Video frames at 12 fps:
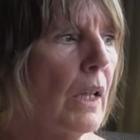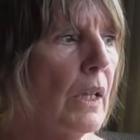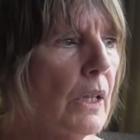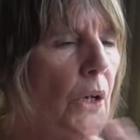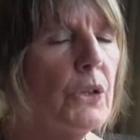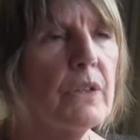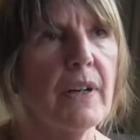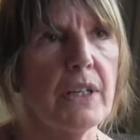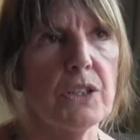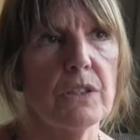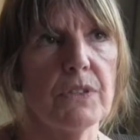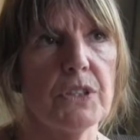load of
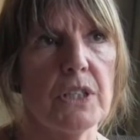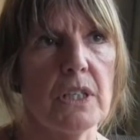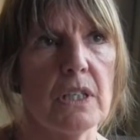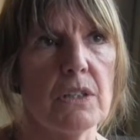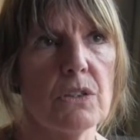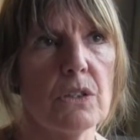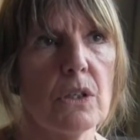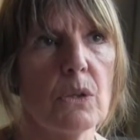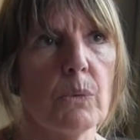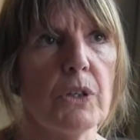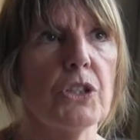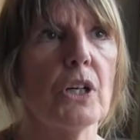activities
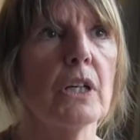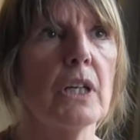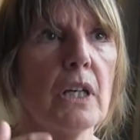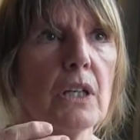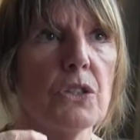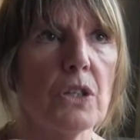which are geared